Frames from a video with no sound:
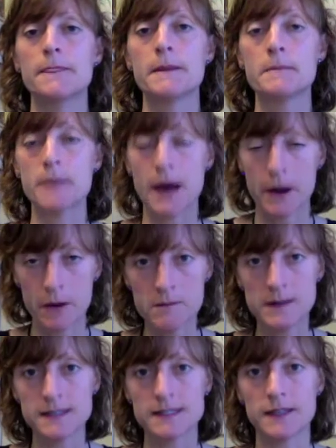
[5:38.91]
empower
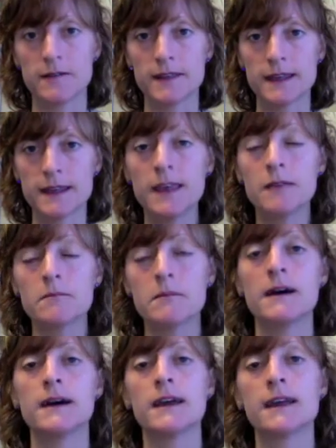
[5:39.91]
myself and keep
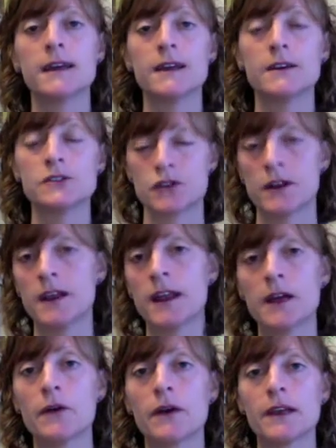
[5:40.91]
my
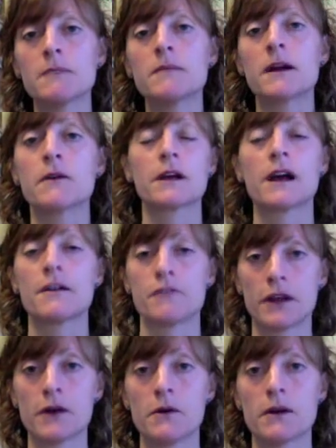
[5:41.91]
training going, keep my
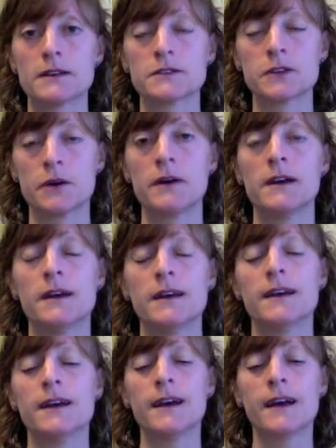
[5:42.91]
recovery going. So
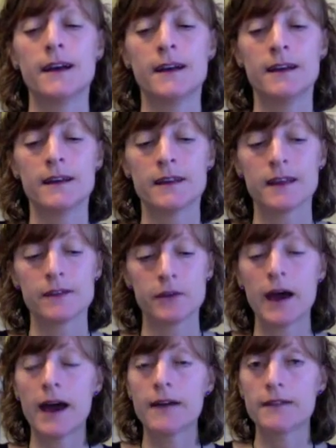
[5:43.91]
if you
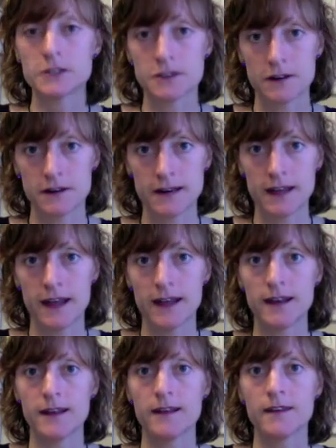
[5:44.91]
haven't started
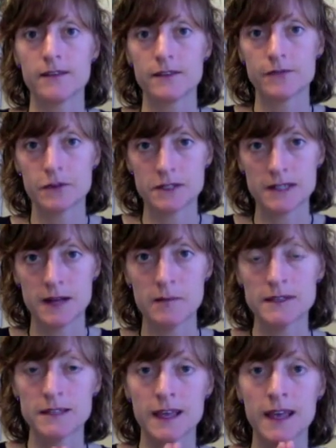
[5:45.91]
yet, the first step
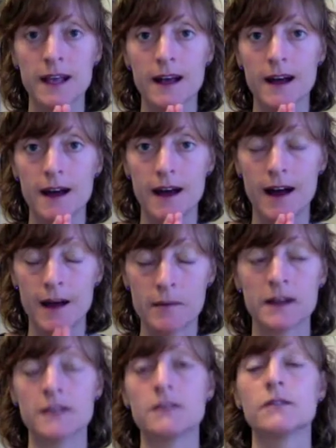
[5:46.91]
is saying, I'm
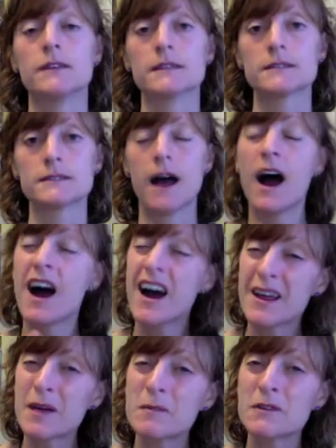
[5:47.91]
going to do this.
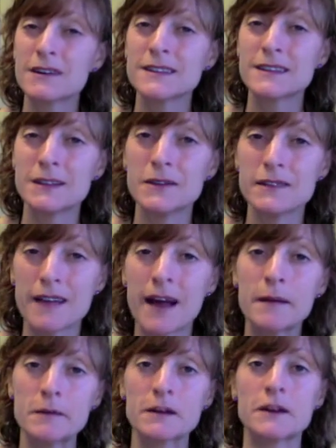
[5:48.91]
I am going to do this.
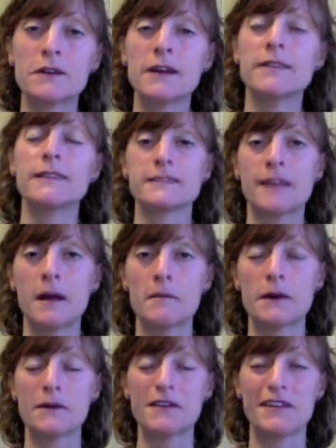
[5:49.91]
I am going to run this damn
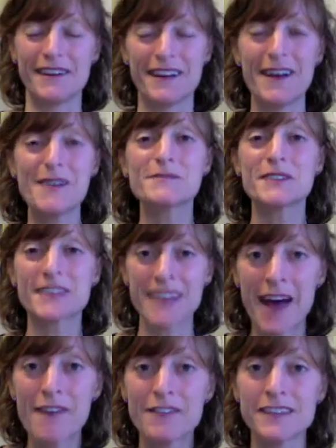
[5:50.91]
marathon. I am going to
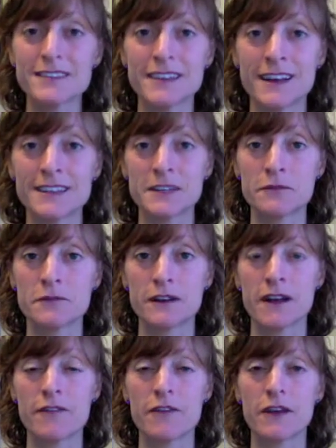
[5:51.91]
have this lasting
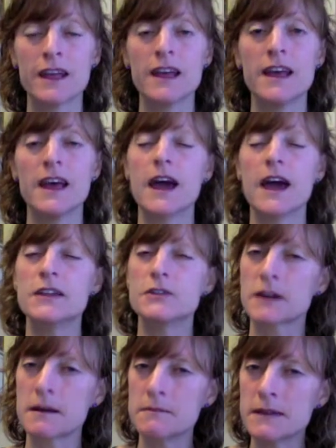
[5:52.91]
recovery. And you
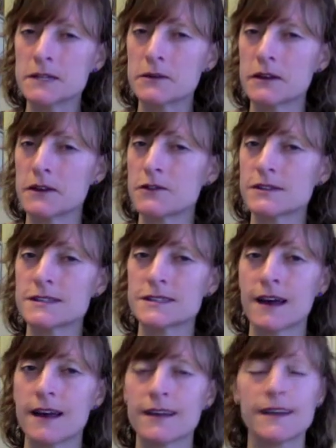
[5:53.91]
commit to it and you
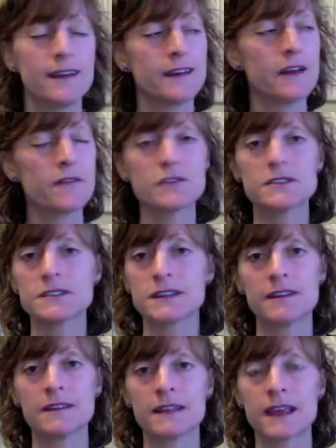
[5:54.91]
decide. Now, if you're just
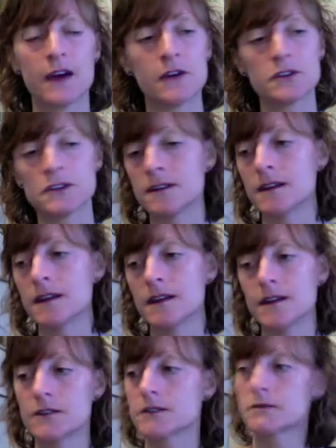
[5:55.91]
sitting on the couch and
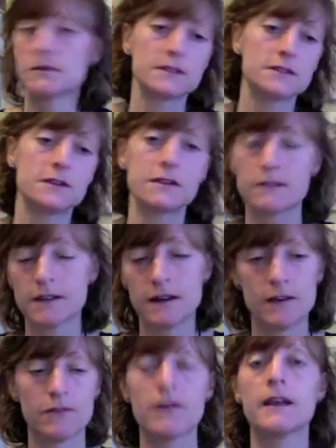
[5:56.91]
you just want to start,
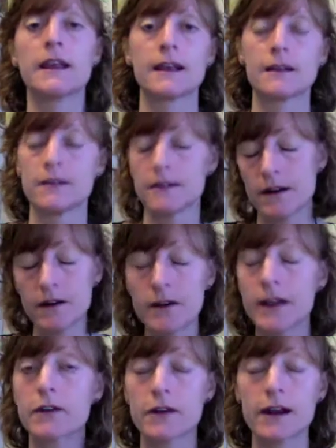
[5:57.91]
running,
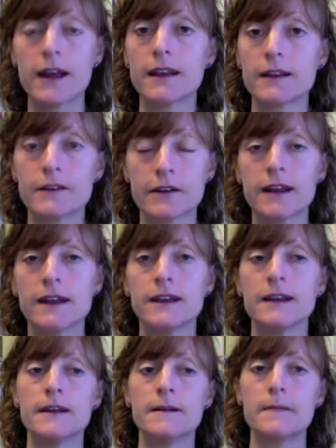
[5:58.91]
okay, great.
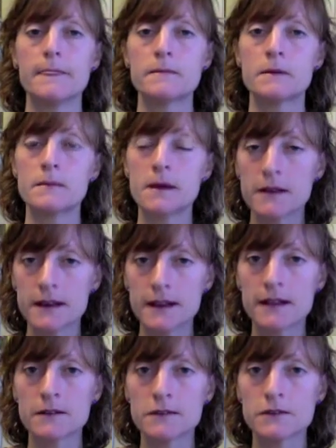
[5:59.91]
But maybe you
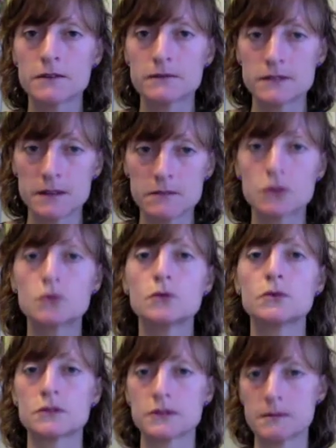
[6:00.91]
need some
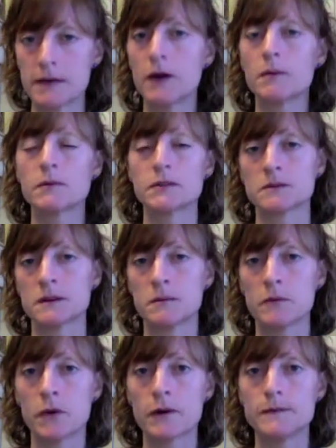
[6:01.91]
tools or some help or some
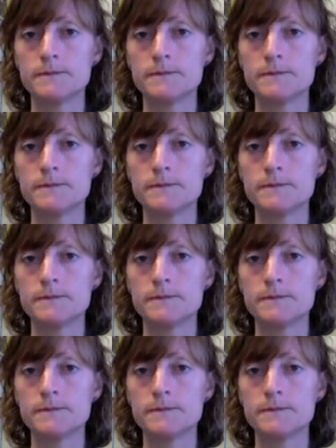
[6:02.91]
support.